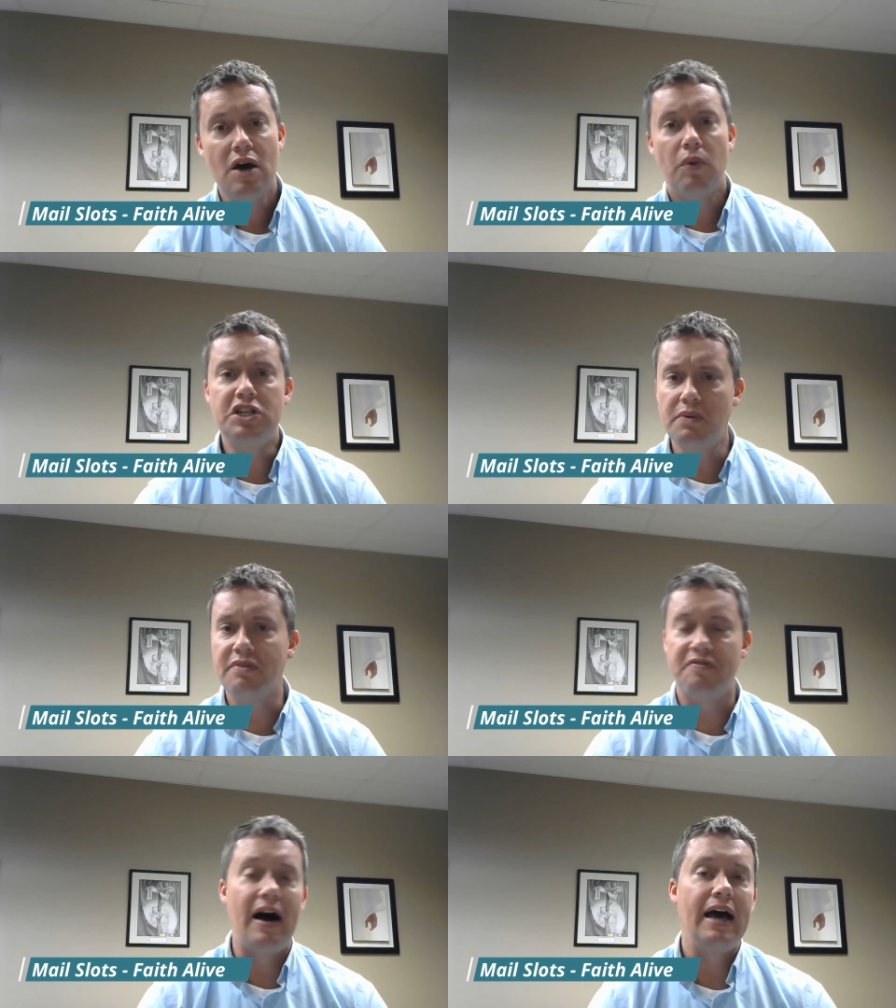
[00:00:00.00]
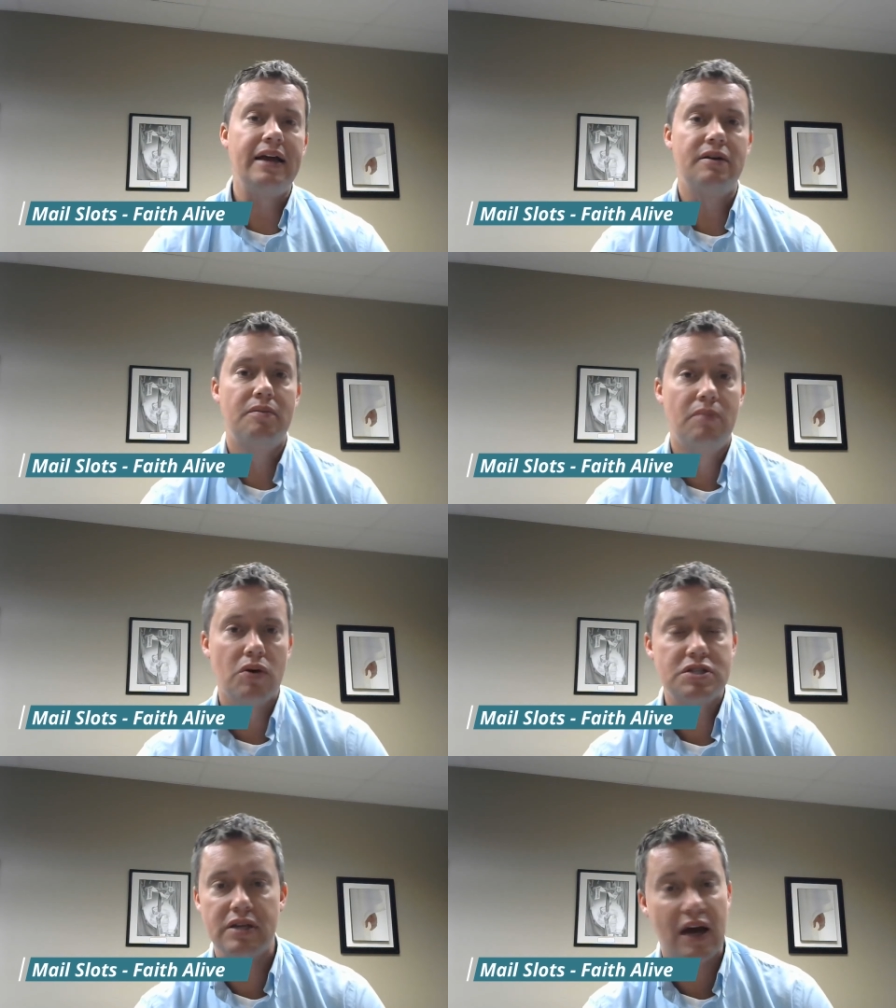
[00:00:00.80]
What you will find
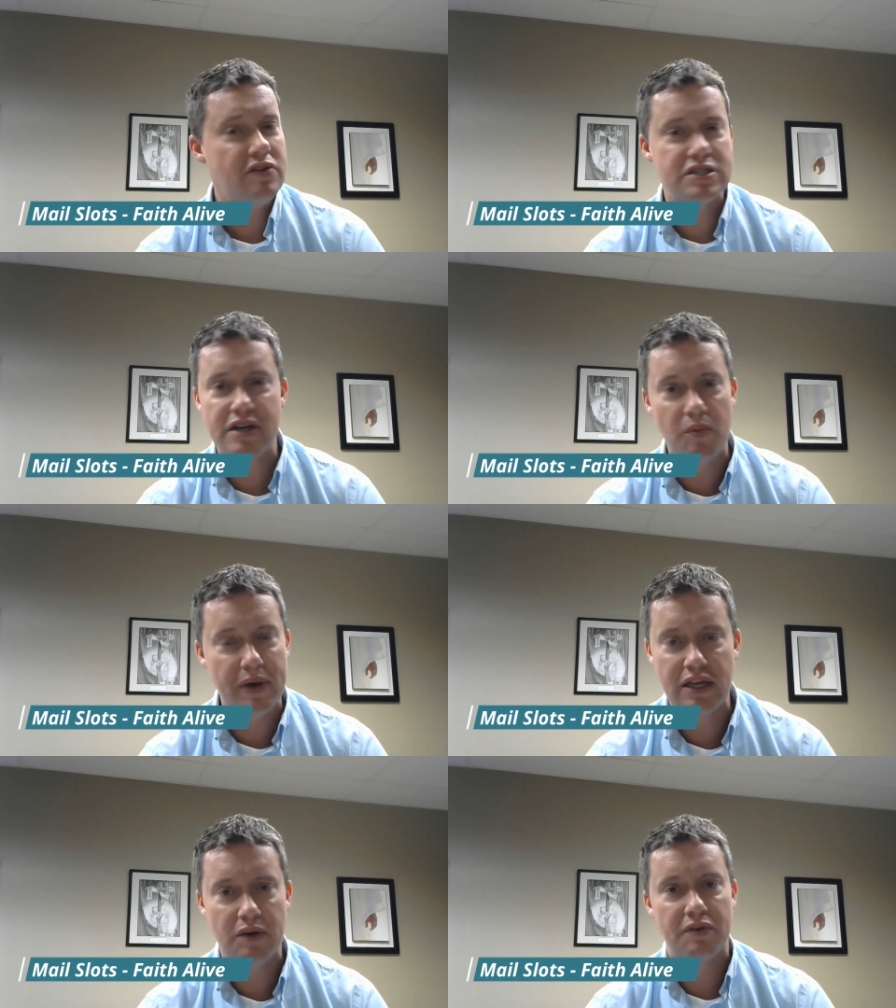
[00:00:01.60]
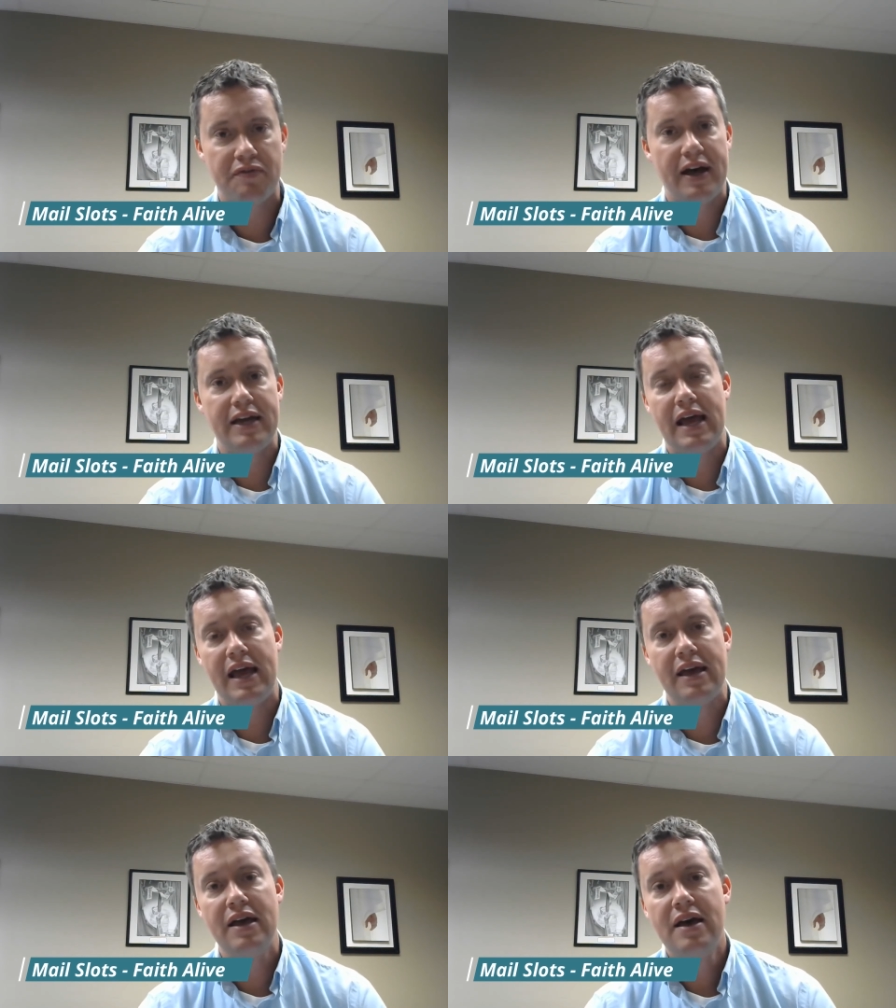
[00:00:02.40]
mostly every single week, you will find
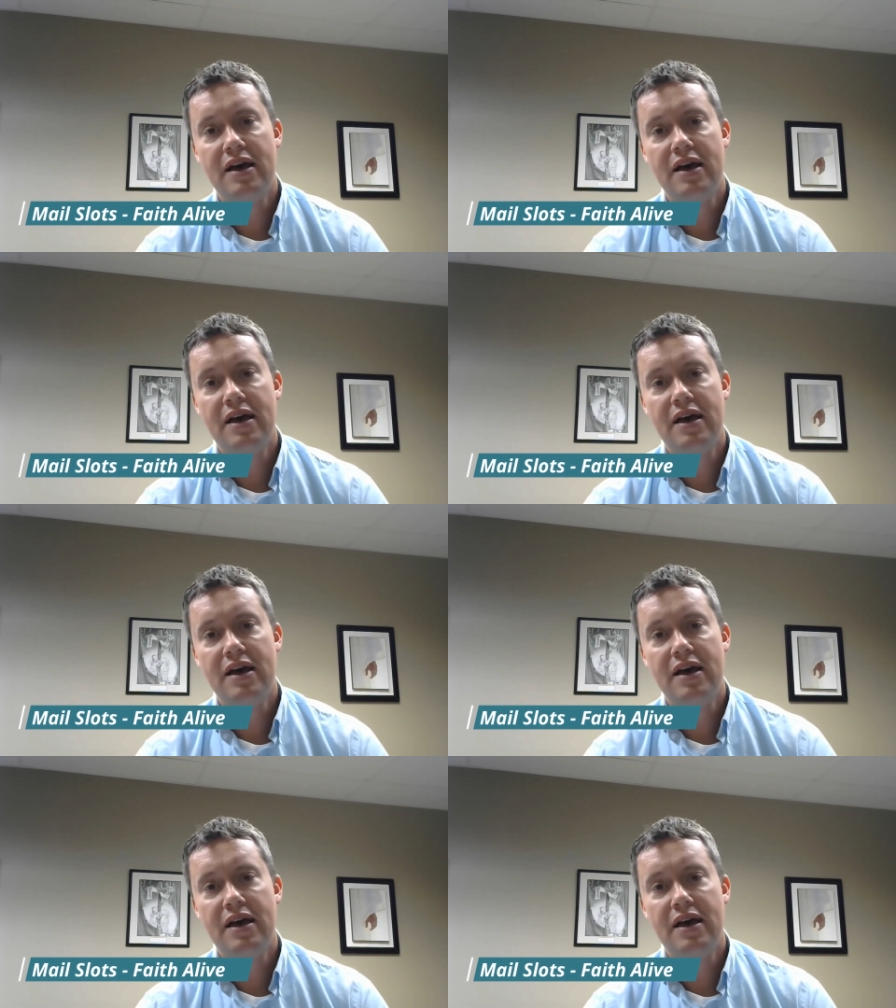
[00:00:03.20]
a